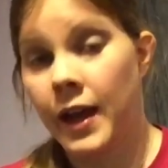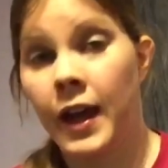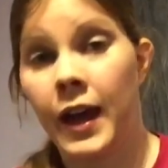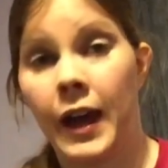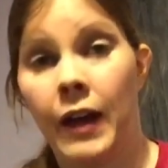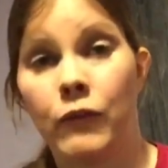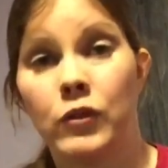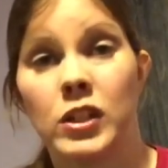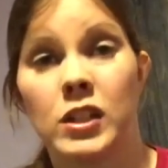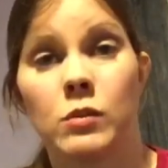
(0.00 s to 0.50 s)

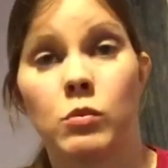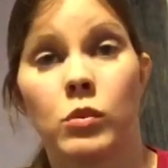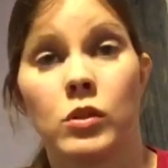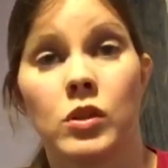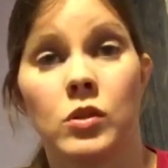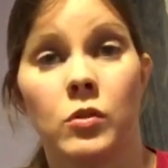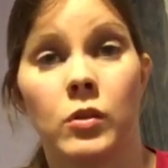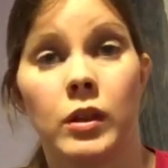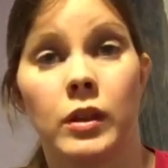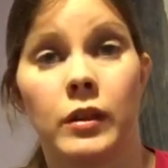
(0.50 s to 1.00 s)
I've just been
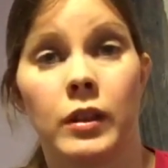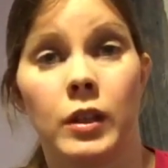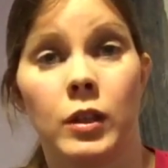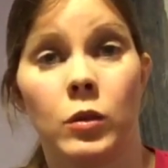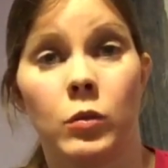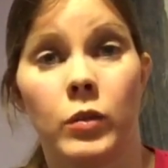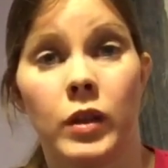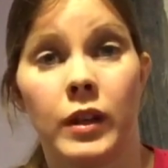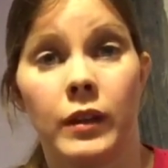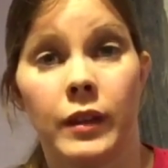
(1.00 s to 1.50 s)
doing
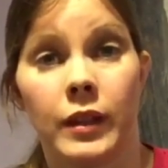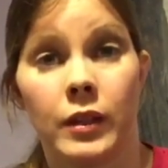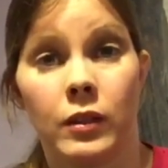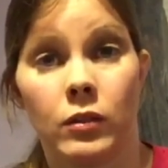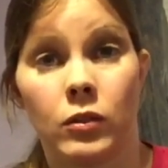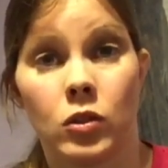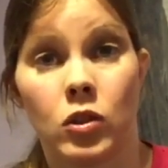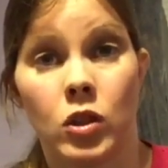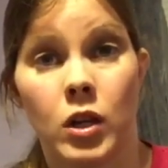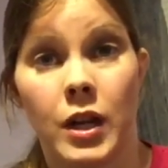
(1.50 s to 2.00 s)
little by
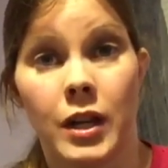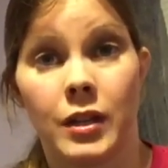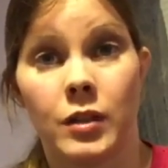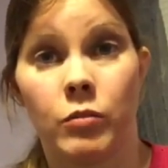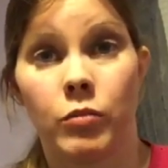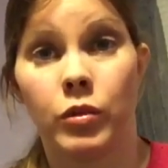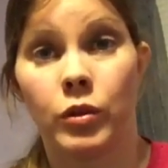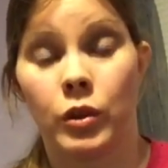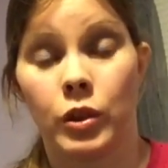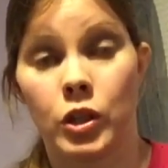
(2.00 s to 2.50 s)
little, trying to
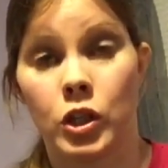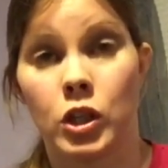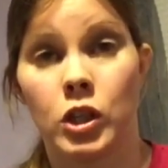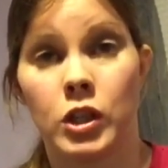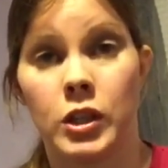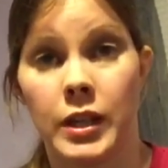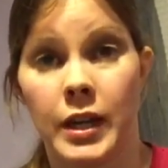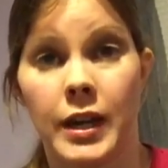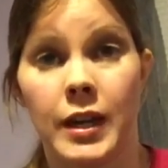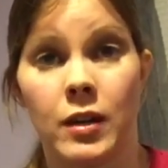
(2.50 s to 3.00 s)
push
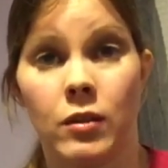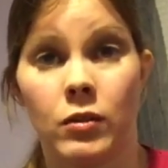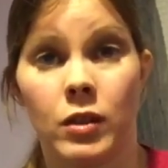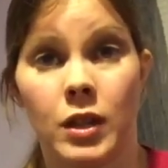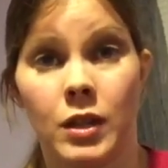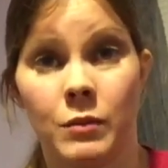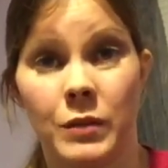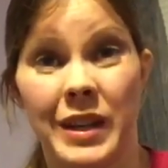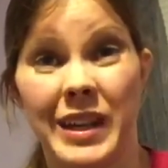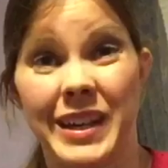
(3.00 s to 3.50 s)
down
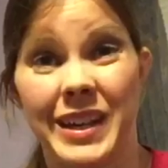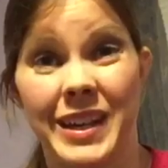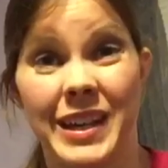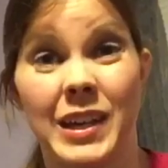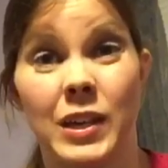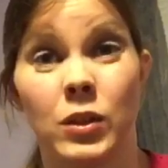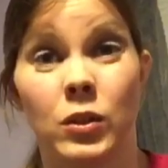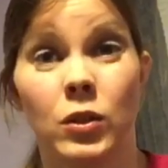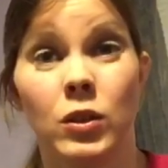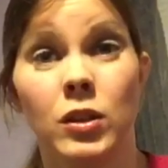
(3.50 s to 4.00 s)
on my
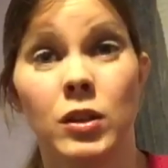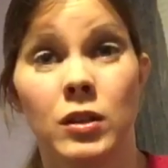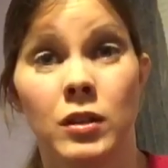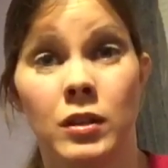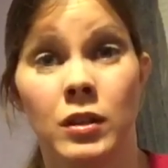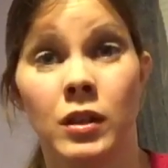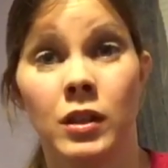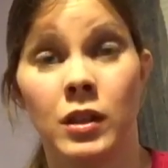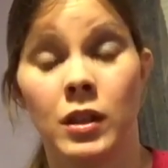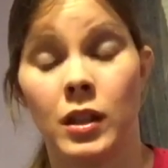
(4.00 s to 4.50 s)
heel.
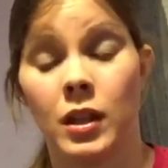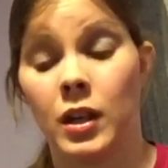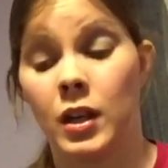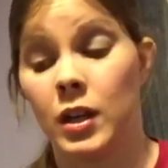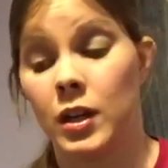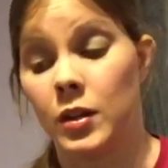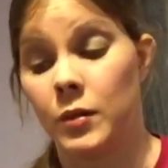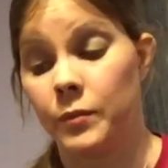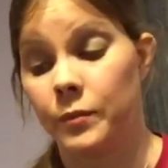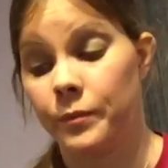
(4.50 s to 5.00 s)

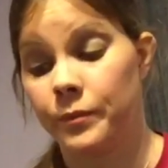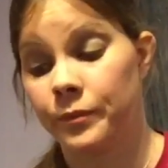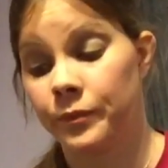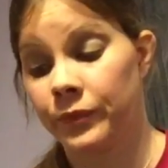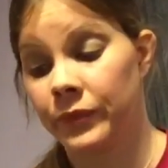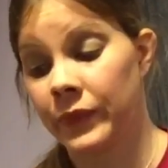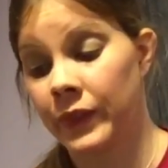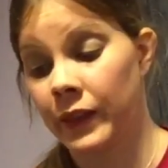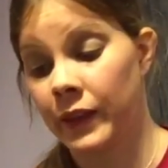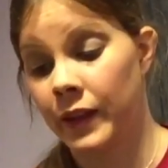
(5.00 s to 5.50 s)

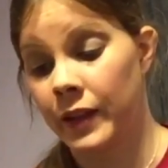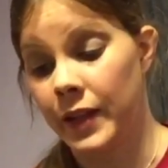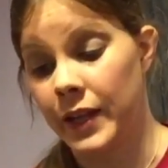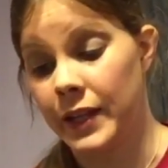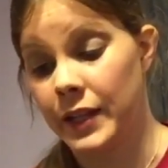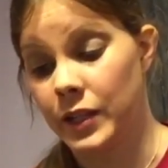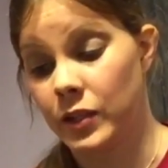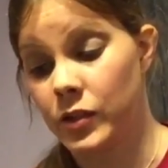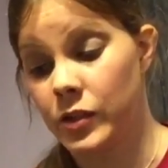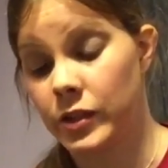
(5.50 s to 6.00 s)

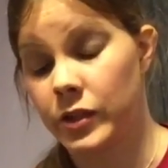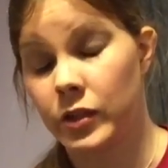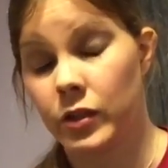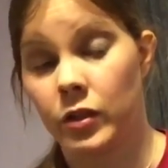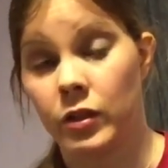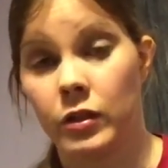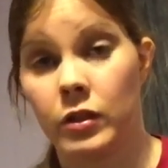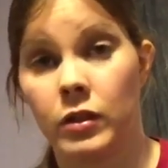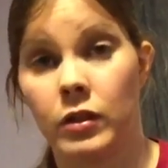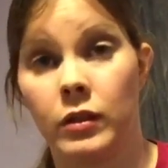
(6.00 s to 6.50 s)
It used to
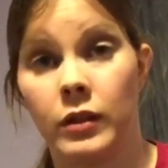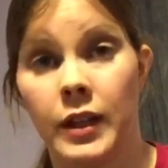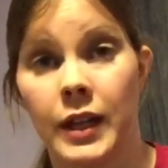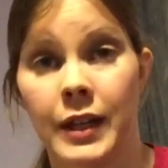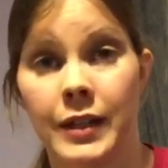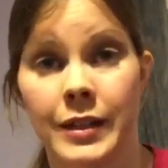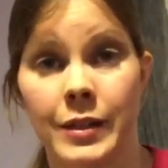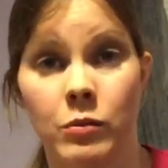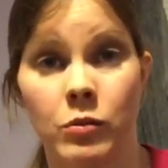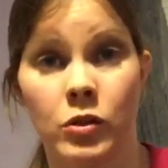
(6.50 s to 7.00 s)
hurt a
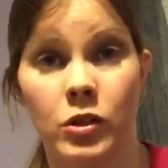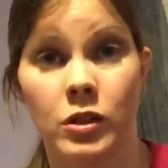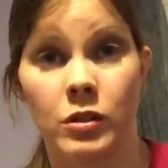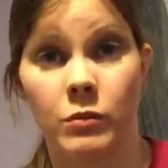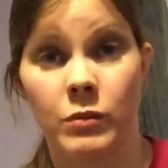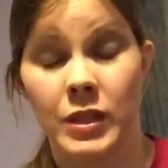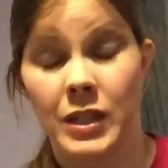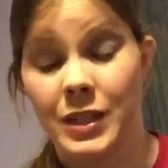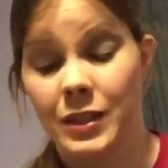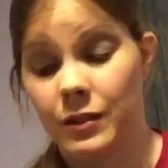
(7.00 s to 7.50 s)
lot to push on
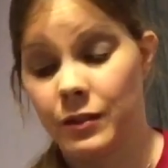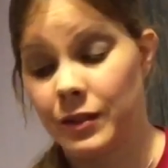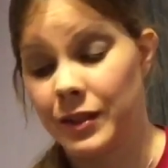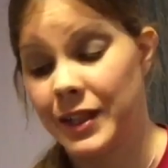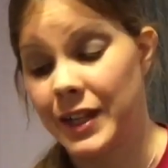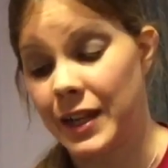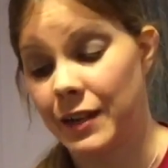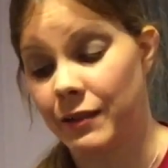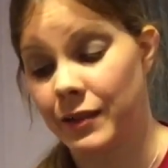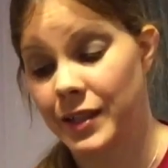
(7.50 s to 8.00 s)
my heel, and
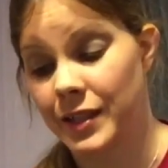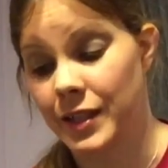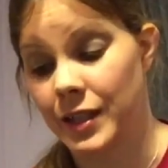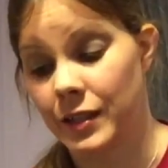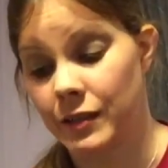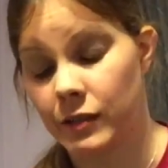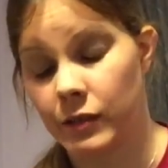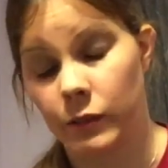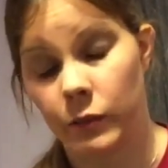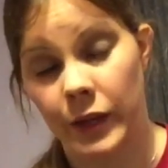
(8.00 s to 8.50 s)
now it's
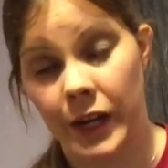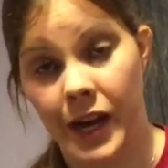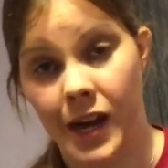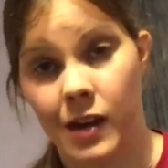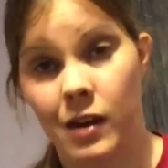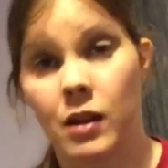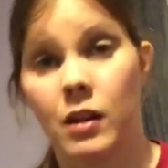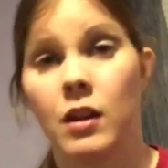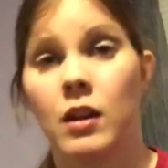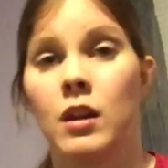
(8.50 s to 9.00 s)
not so bad.
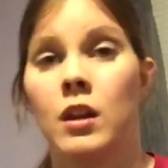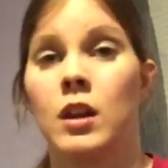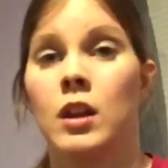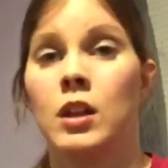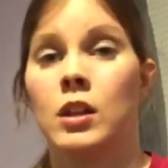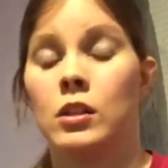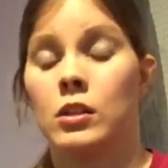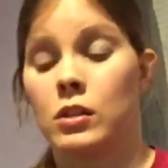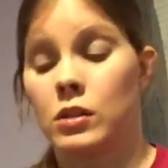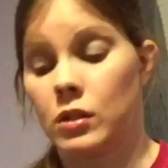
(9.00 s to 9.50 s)

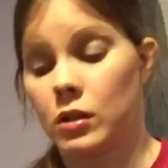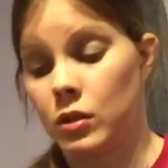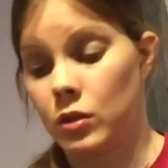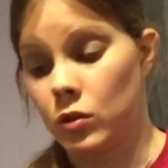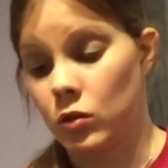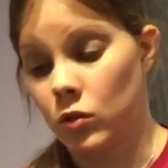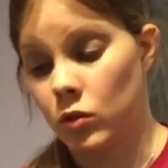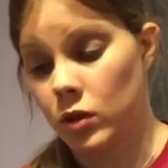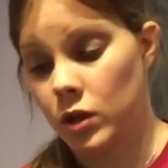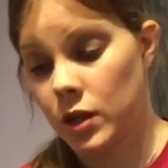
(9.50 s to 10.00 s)

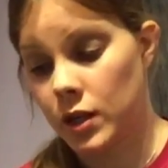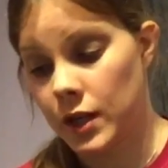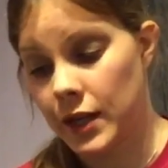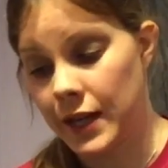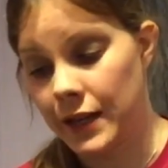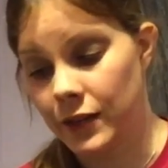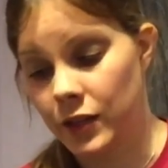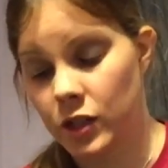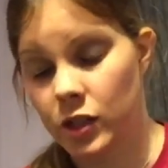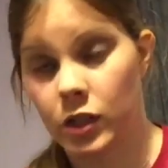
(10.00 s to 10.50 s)
So
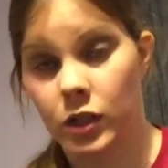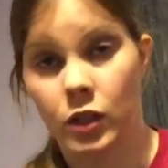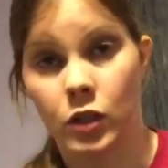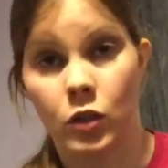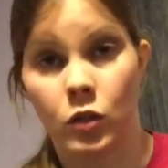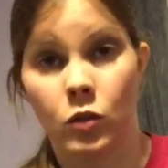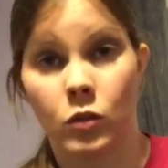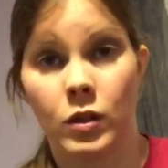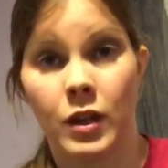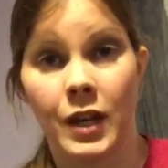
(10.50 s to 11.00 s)
I
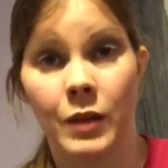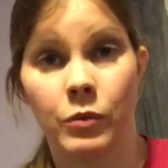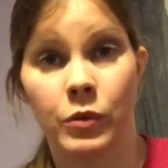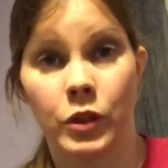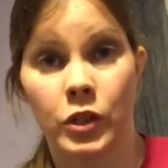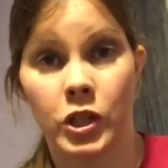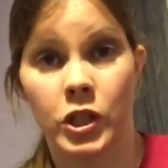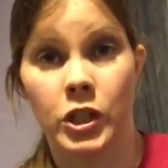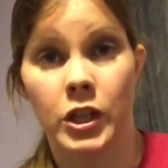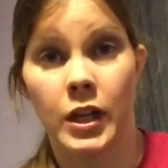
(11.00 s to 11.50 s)

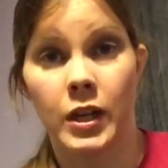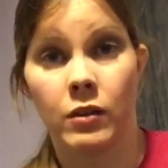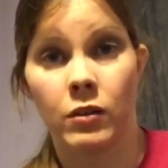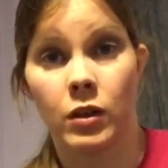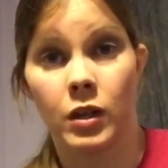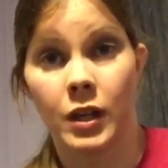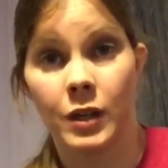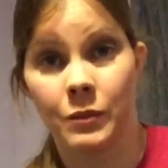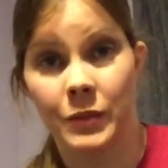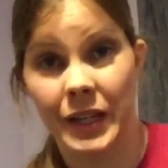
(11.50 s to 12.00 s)
push down
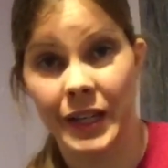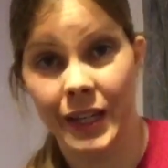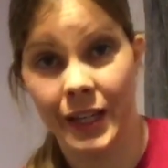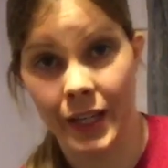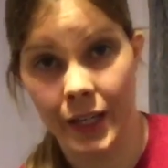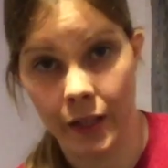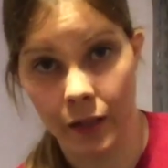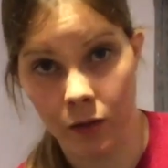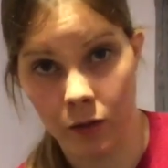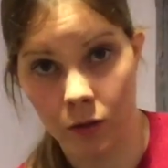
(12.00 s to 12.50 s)
on my
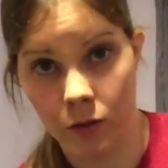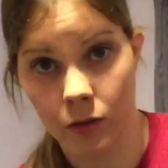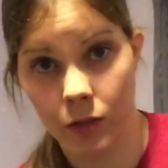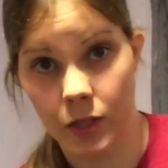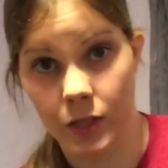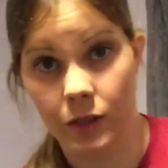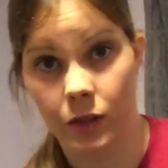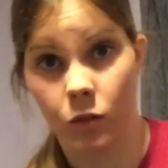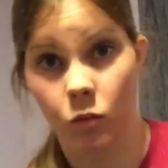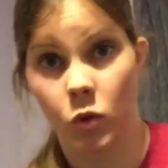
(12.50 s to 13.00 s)
heel,
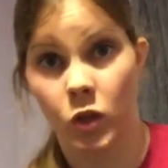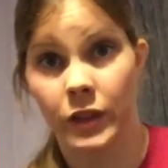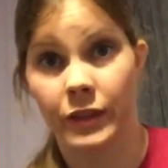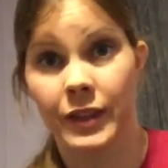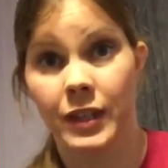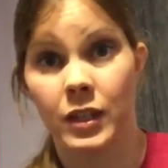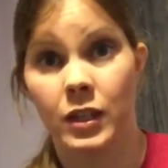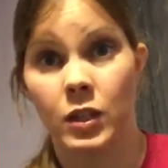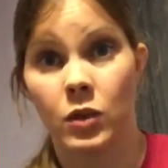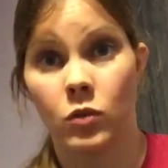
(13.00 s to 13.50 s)
and the one
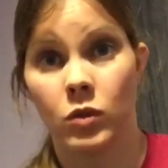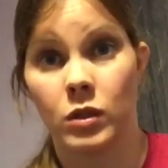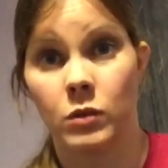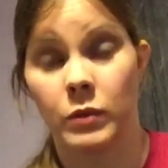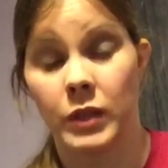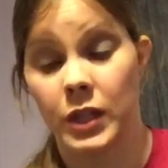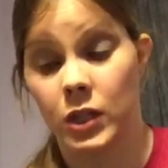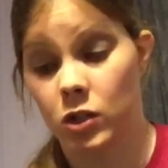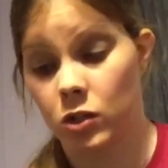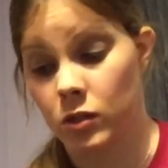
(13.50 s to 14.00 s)
thing you want to
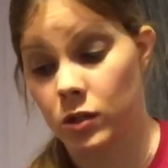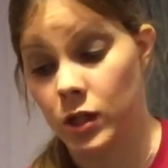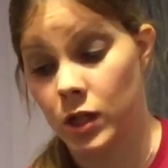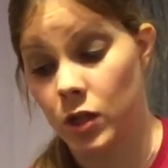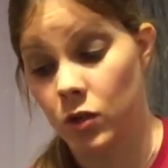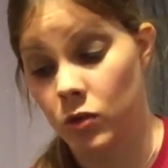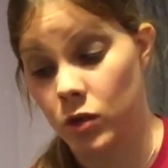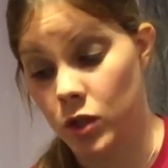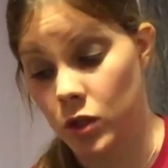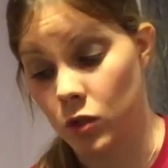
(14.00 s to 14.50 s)
make sure that
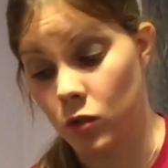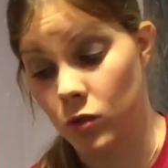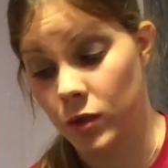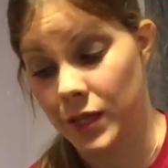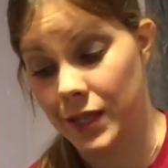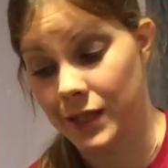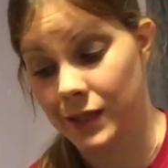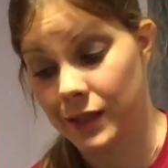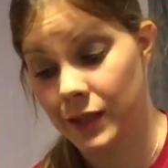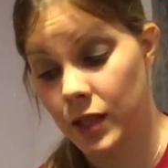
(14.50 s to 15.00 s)
you do
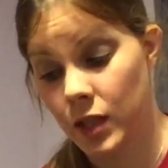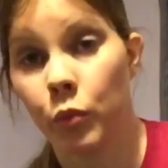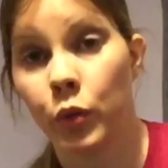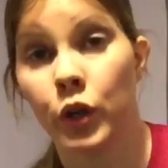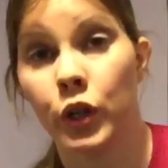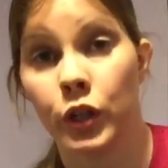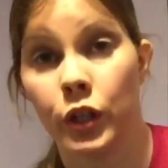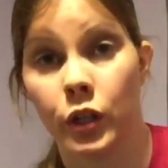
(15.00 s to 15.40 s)
is put